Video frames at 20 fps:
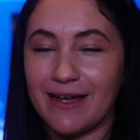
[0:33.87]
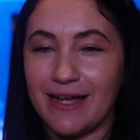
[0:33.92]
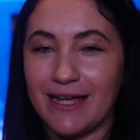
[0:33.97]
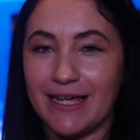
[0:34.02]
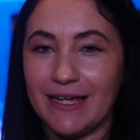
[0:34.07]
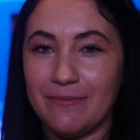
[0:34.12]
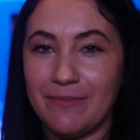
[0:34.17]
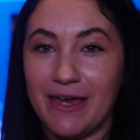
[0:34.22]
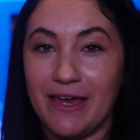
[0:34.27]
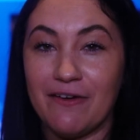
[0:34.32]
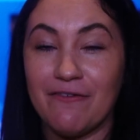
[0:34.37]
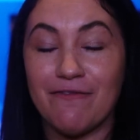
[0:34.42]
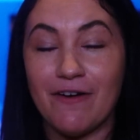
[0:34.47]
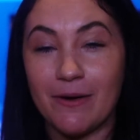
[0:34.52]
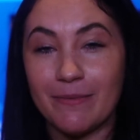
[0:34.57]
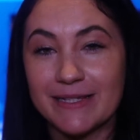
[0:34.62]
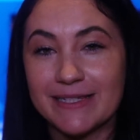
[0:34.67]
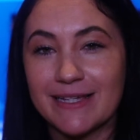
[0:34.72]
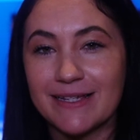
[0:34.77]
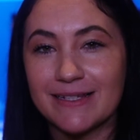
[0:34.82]
I am a
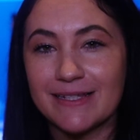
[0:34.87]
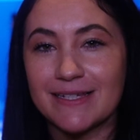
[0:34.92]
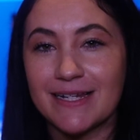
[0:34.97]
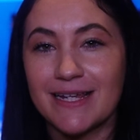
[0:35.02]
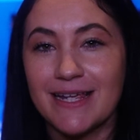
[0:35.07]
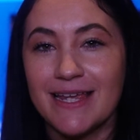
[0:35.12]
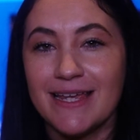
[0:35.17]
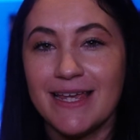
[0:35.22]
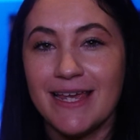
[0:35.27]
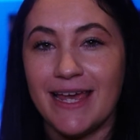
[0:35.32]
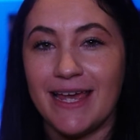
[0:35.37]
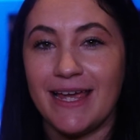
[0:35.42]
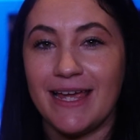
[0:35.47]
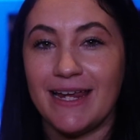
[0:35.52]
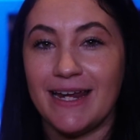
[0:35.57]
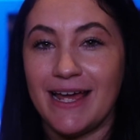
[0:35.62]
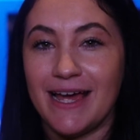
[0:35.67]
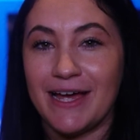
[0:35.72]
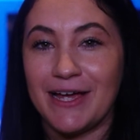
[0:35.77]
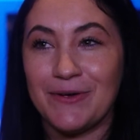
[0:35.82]
pharmacist,
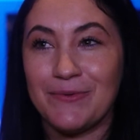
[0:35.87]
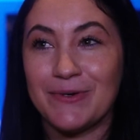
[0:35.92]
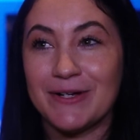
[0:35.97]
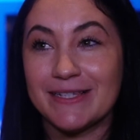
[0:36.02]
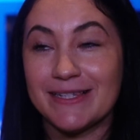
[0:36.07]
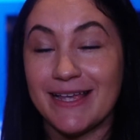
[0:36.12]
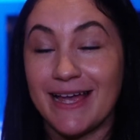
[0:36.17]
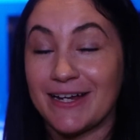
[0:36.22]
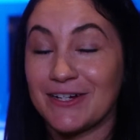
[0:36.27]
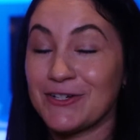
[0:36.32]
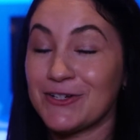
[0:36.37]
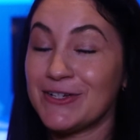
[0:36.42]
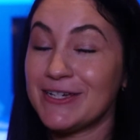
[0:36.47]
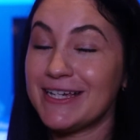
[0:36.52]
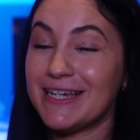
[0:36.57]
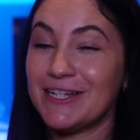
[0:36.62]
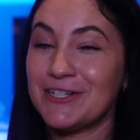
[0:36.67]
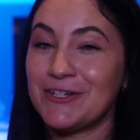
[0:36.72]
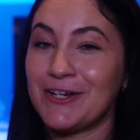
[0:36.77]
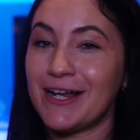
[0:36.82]
and I was actually a
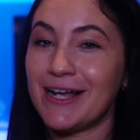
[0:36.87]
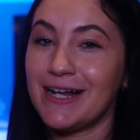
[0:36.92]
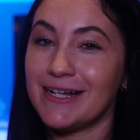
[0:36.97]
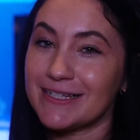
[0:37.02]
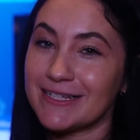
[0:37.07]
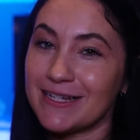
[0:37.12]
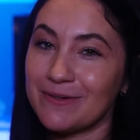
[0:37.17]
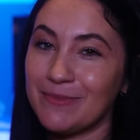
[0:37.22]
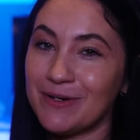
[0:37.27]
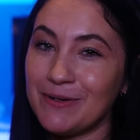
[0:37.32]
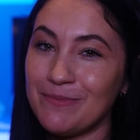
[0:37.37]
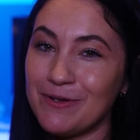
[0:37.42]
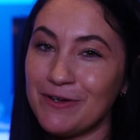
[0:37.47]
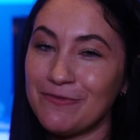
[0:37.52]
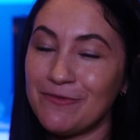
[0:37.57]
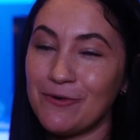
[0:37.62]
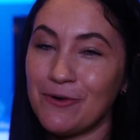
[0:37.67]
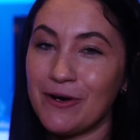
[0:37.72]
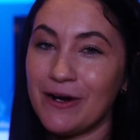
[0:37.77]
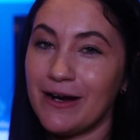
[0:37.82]
KitCheck customer
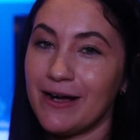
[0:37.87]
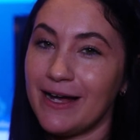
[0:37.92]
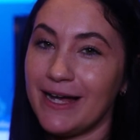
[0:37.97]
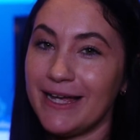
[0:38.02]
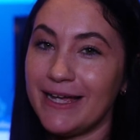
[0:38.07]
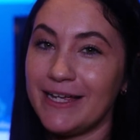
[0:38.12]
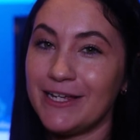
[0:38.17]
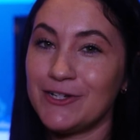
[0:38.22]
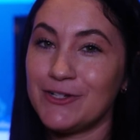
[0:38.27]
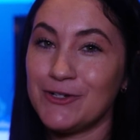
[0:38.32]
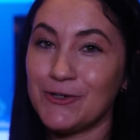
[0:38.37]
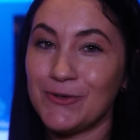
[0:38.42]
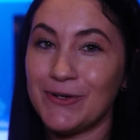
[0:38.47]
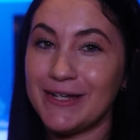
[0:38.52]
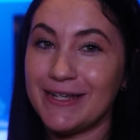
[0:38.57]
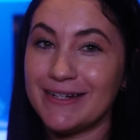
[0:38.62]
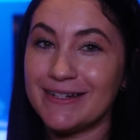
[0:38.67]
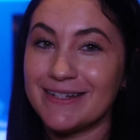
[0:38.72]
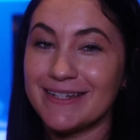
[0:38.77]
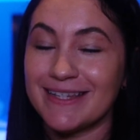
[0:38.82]
before I
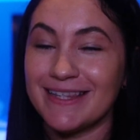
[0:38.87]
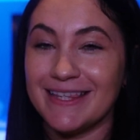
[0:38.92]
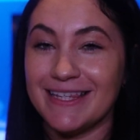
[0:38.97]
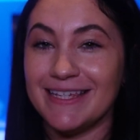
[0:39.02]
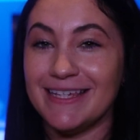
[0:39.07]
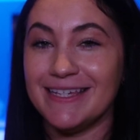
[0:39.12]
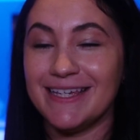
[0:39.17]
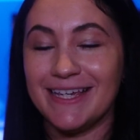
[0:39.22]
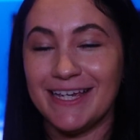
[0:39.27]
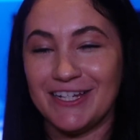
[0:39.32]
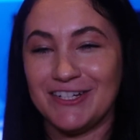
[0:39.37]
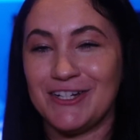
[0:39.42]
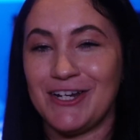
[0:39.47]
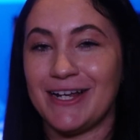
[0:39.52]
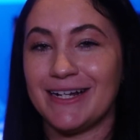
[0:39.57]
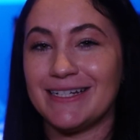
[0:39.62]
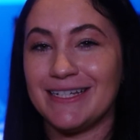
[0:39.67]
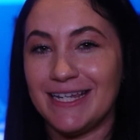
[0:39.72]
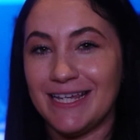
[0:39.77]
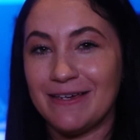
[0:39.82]
joined the
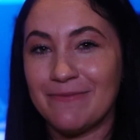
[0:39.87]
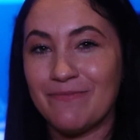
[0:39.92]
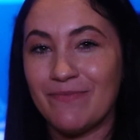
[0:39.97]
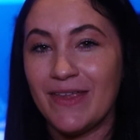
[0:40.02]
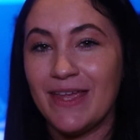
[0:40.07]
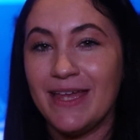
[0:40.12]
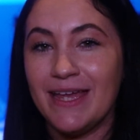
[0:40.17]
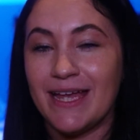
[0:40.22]
KitCheck team,